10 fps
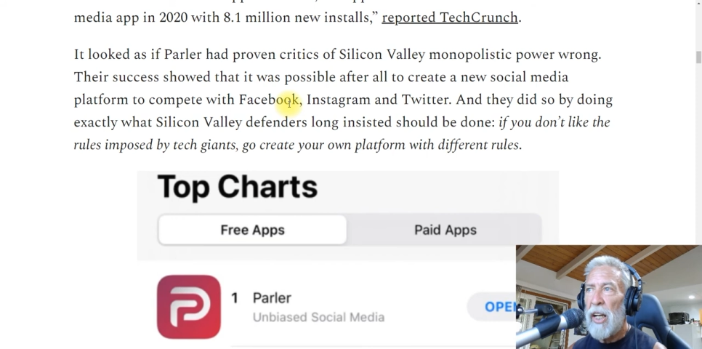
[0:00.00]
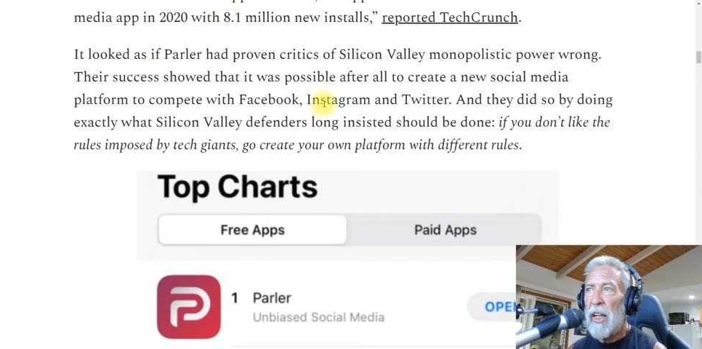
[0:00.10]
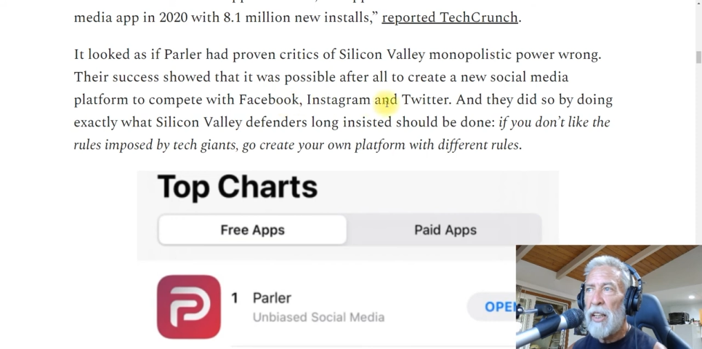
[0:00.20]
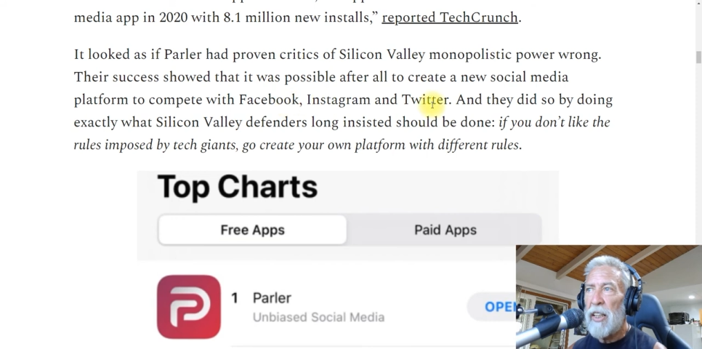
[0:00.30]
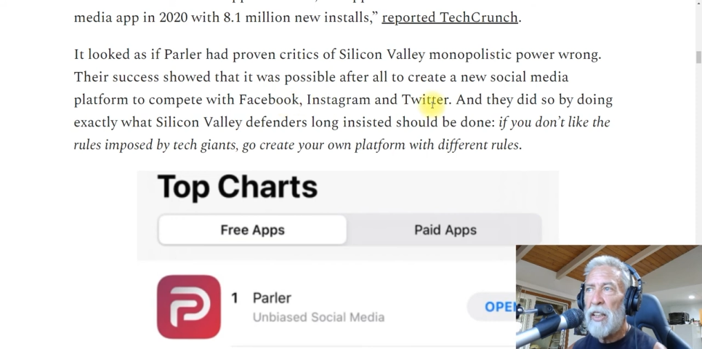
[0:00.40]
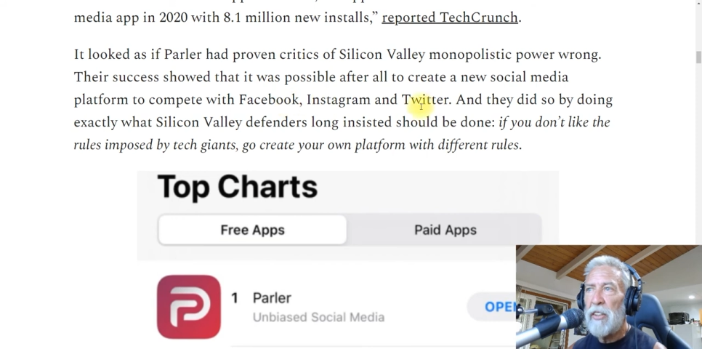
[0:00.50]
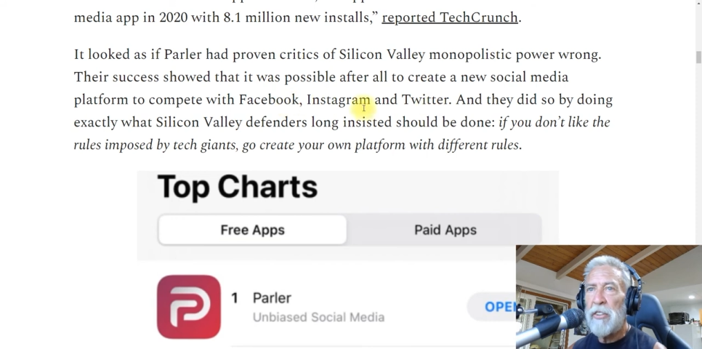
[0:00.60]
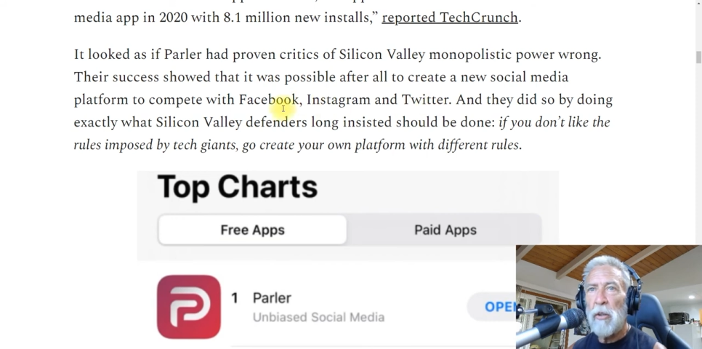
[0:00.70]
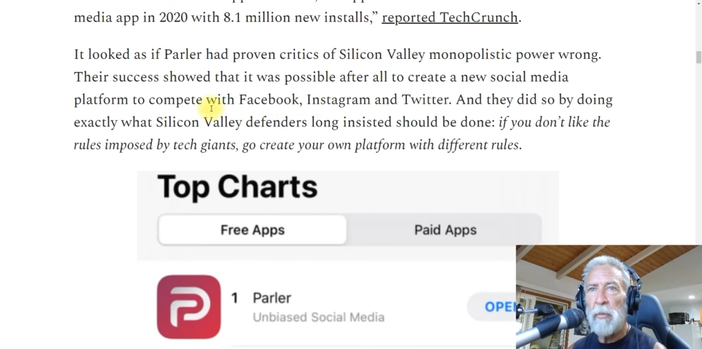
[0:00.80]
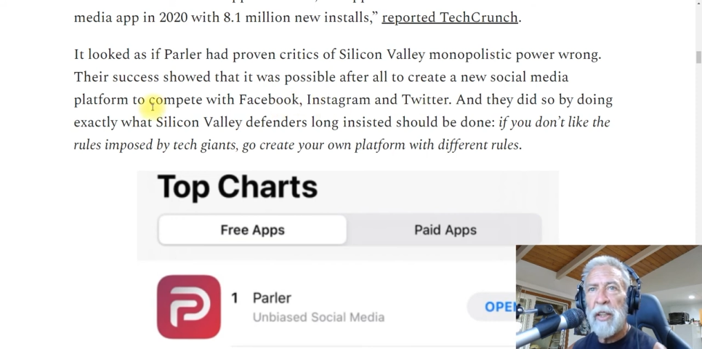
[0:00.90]
And they did
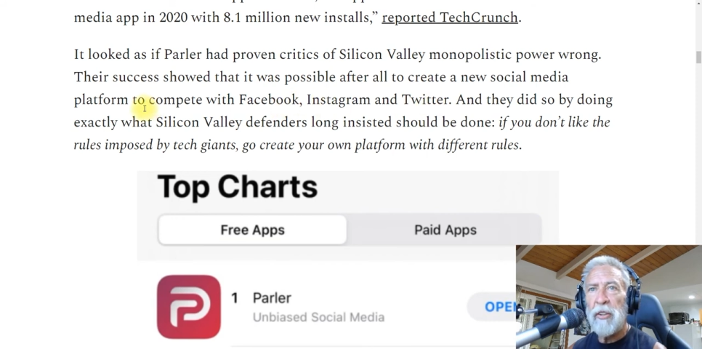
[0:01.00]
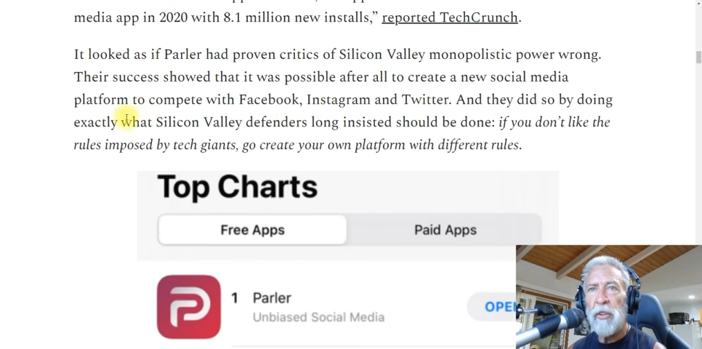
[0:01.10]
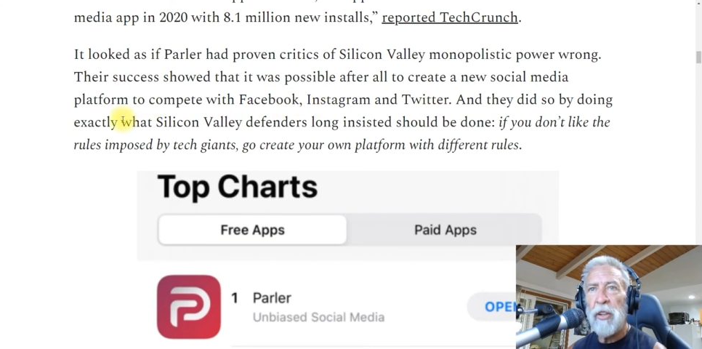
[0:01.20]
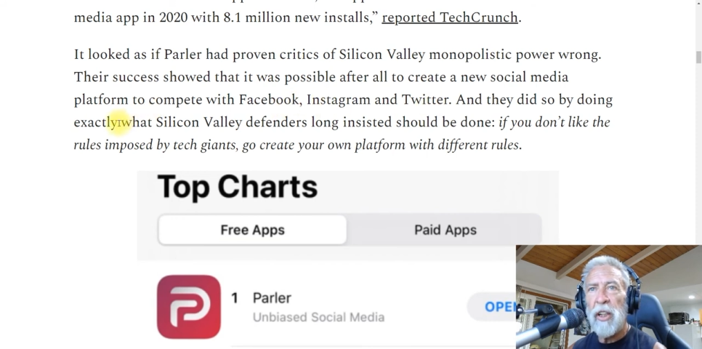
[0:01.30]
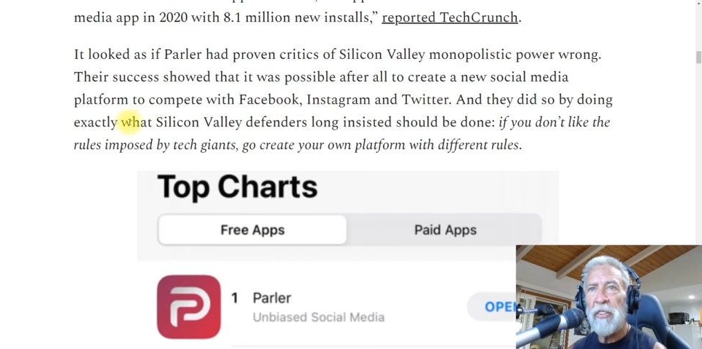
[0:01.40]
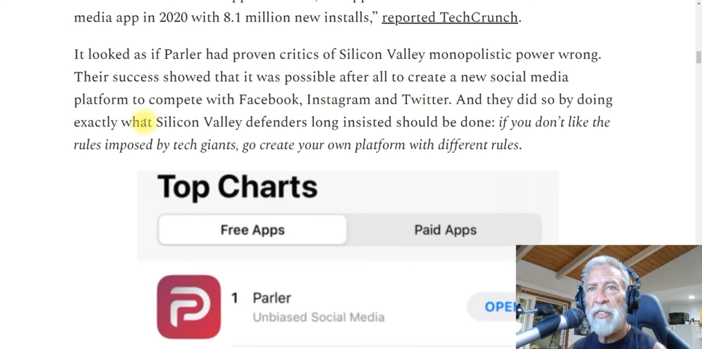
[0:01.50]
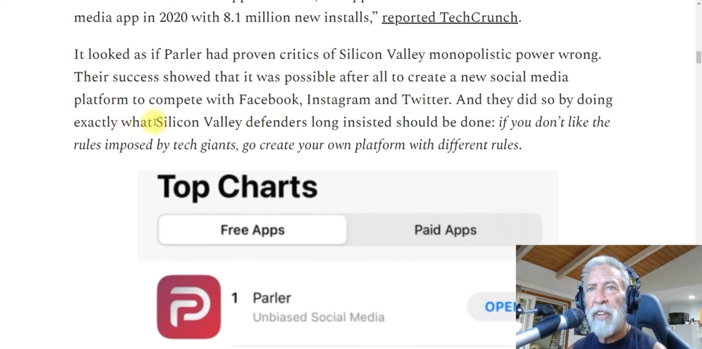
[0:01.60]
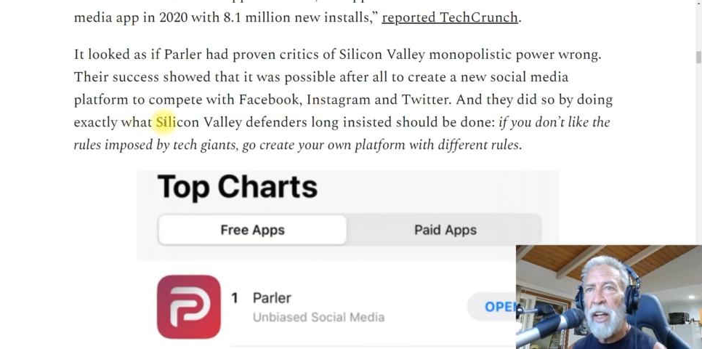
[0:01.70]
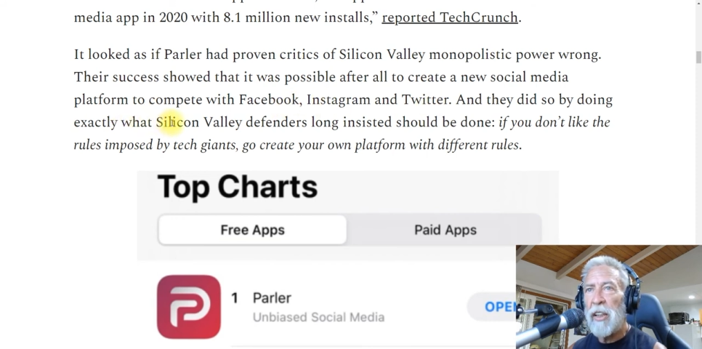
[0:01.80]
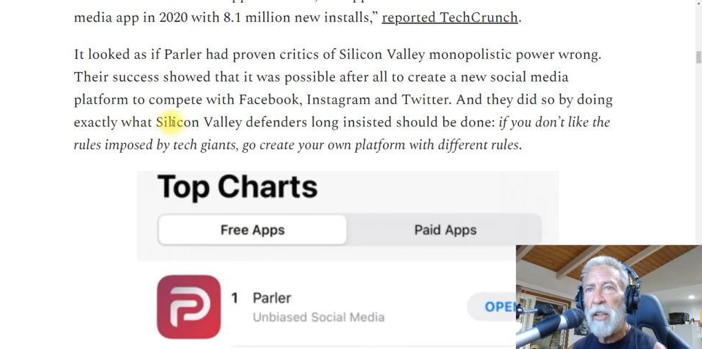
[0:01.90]
so by doing
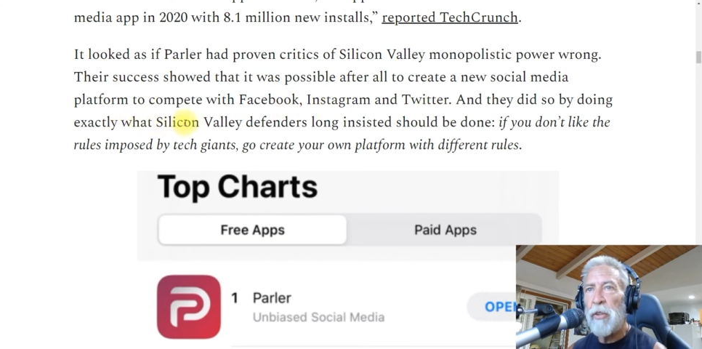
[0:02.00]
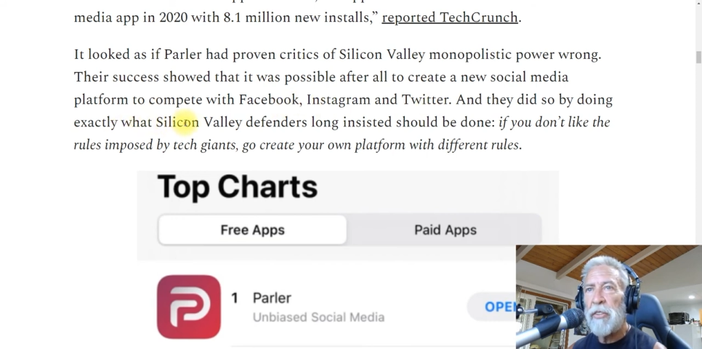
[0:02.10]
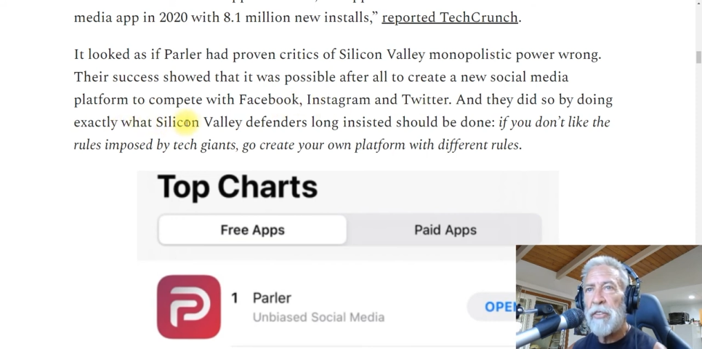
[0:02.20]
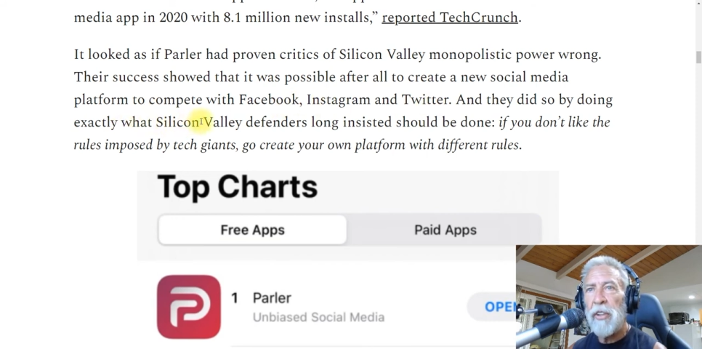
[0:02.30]
exactly what